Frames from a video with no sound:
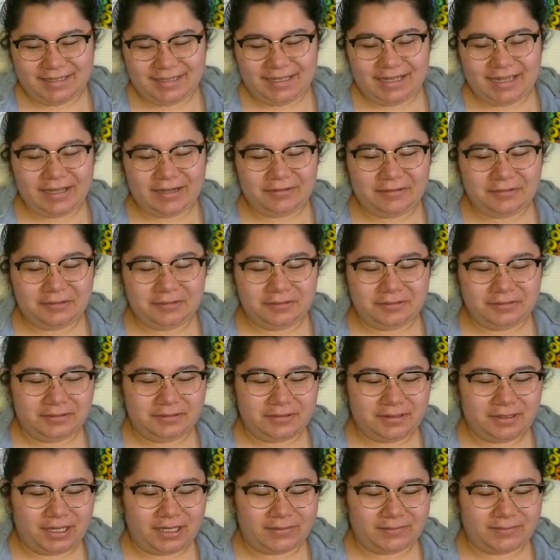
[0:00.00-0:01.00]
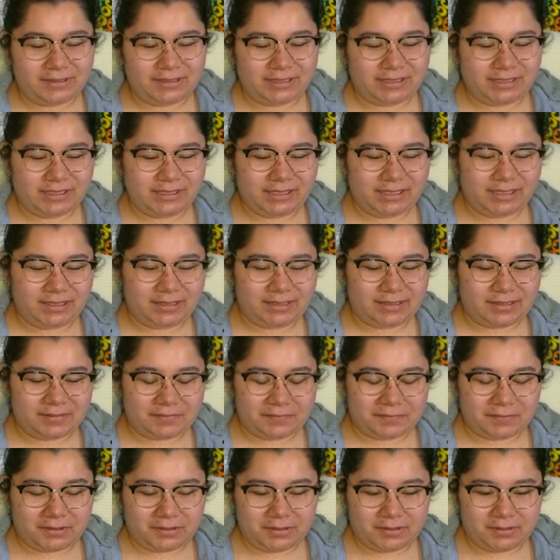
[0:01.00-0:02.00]
I don't, obviously, like,
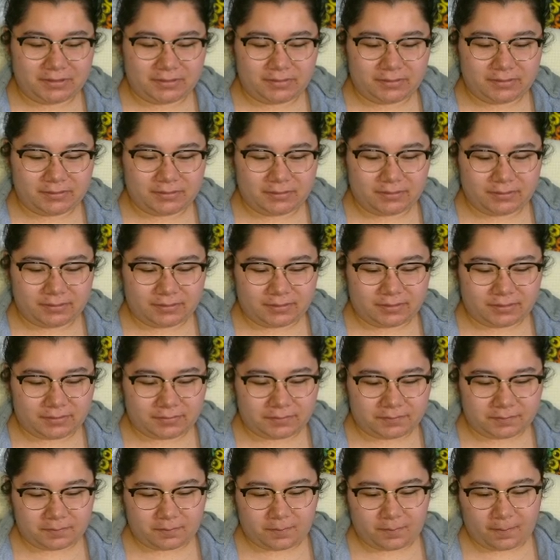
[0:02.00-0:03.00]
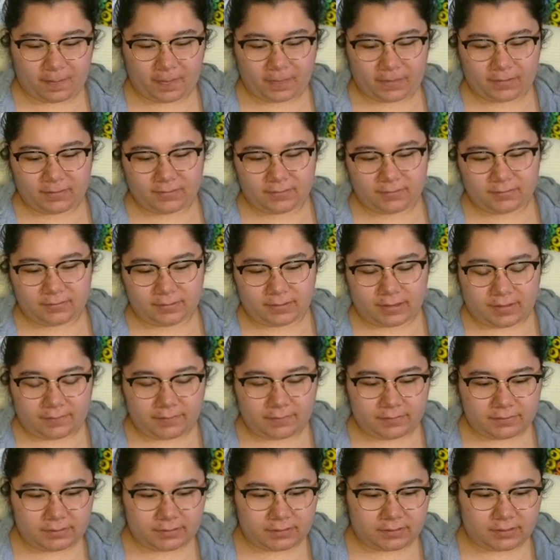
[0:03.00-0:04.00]
different, um,
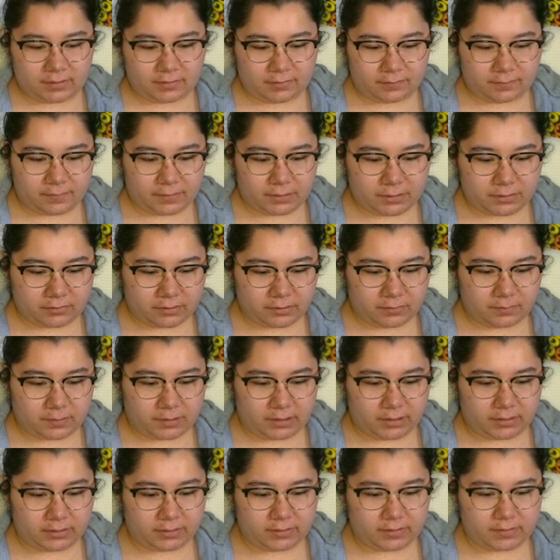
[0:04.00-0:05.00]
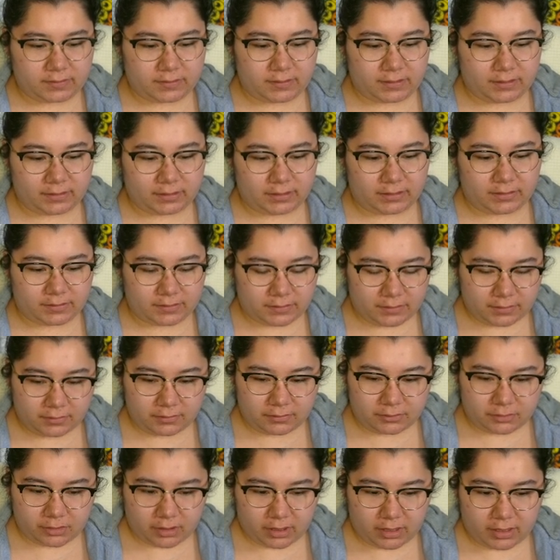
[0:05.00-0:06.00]
levels of visual impairments can, like, still
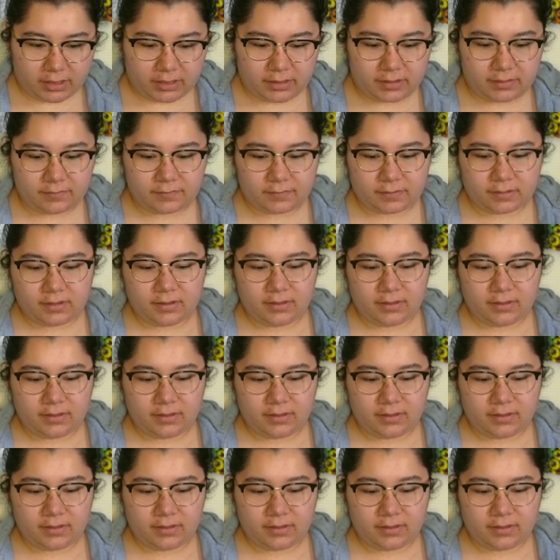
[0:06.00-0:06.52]
drive.